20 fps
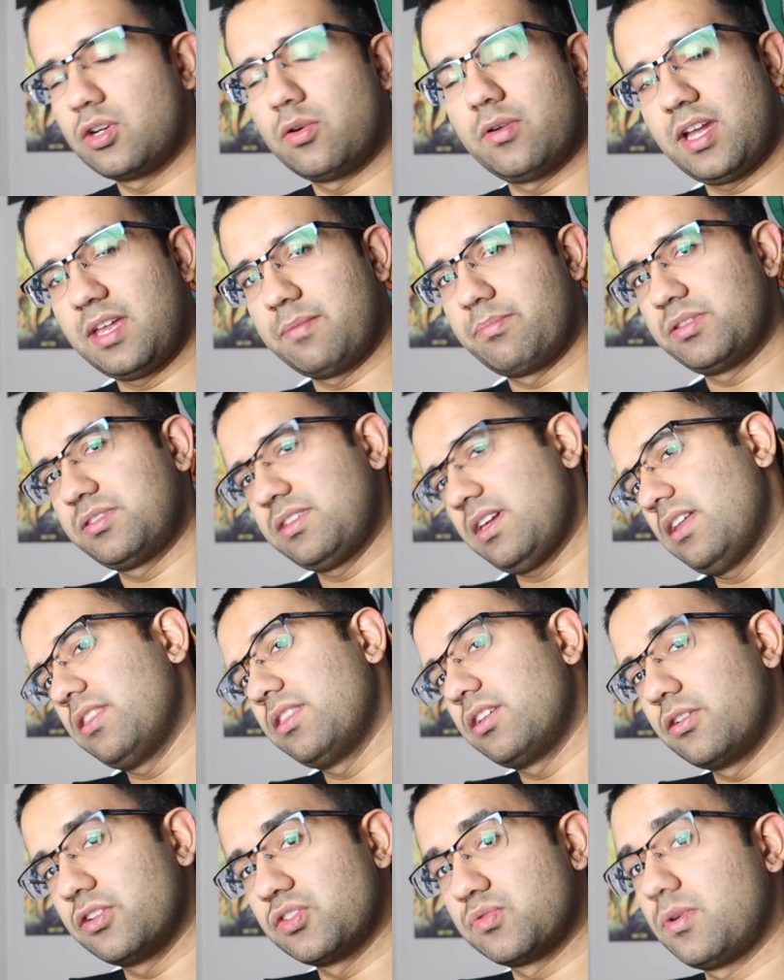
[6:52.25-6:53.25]
go ahead and put that in
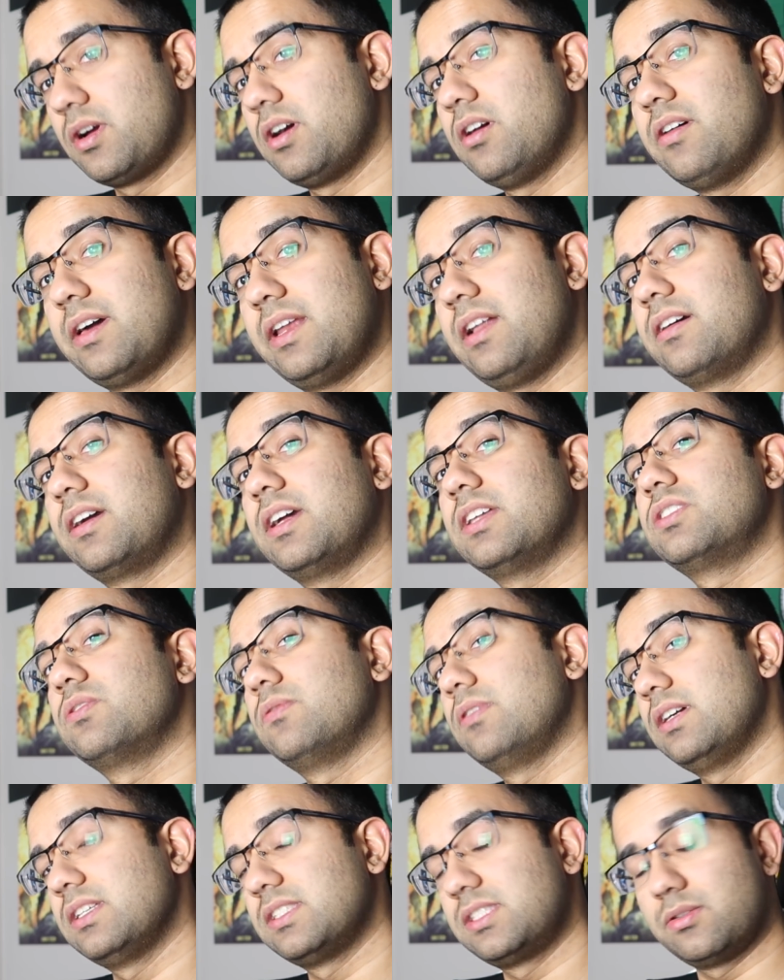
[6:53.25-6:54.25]
there as well, and I'll get
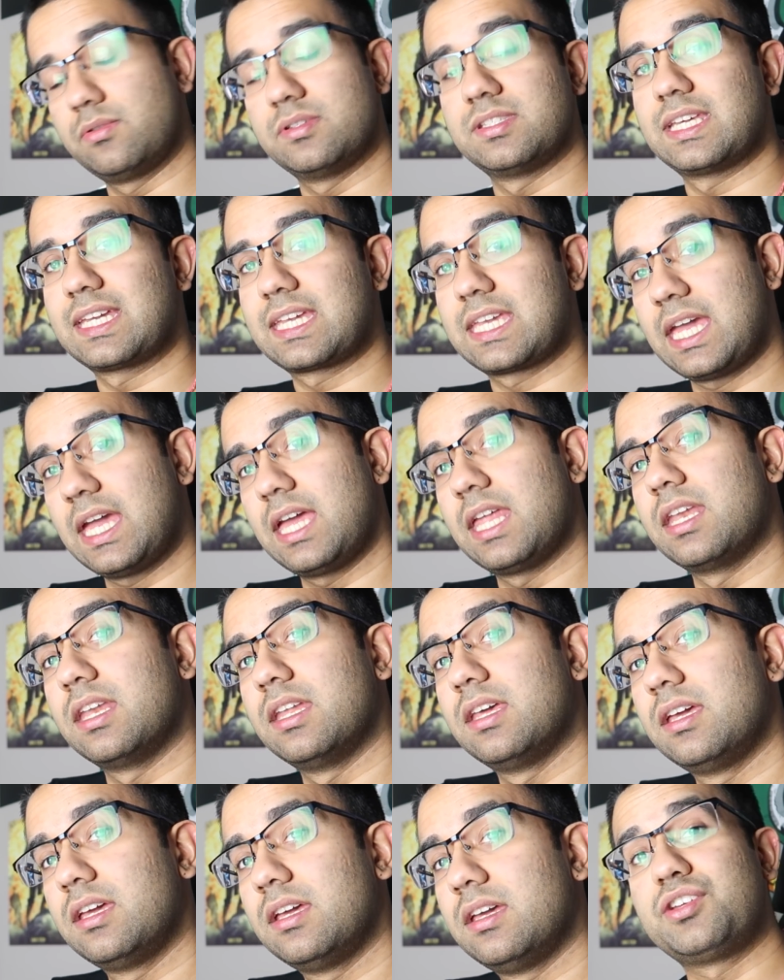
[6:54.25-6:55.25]
to it as soon as I can.
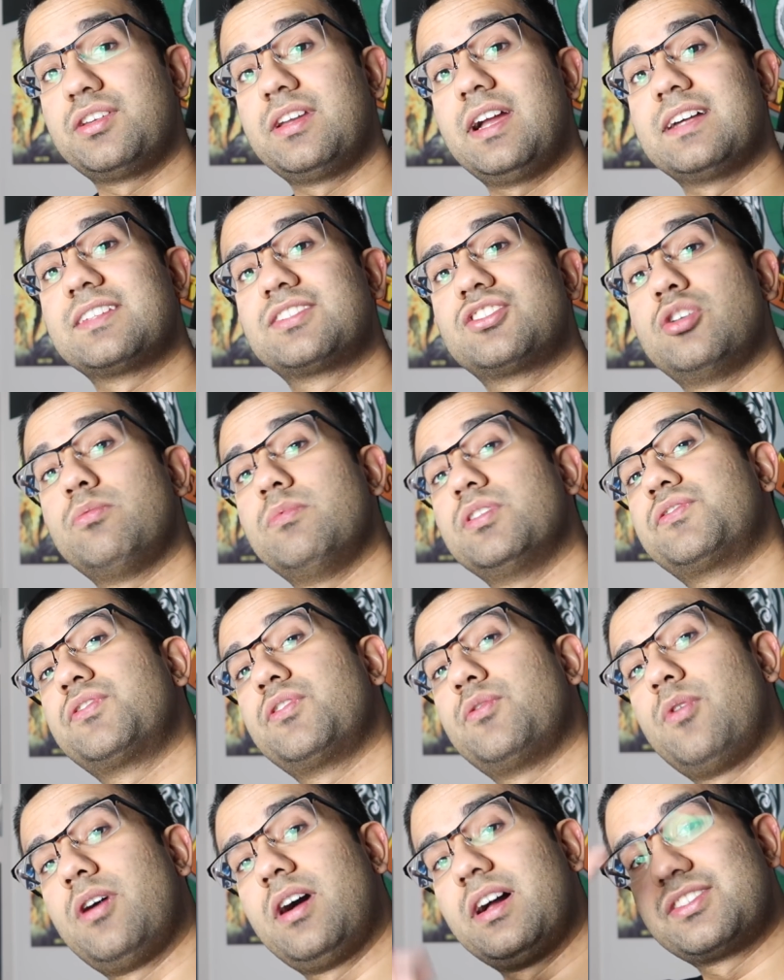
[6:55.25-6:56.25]
Thank you guys so much
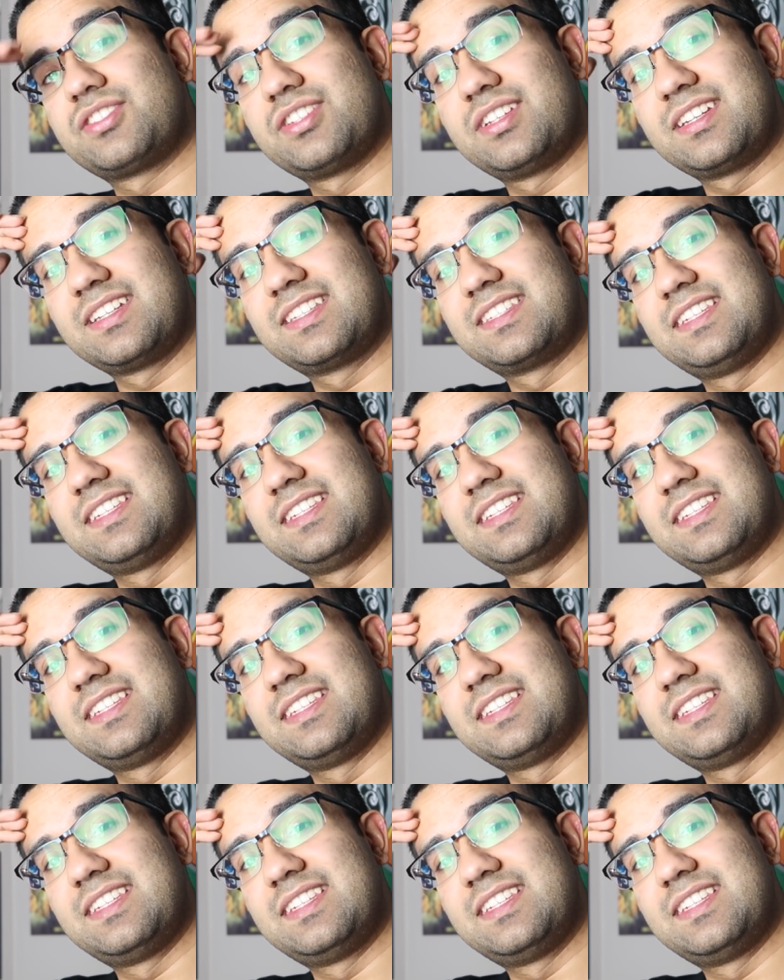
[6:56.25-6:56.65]
for watching.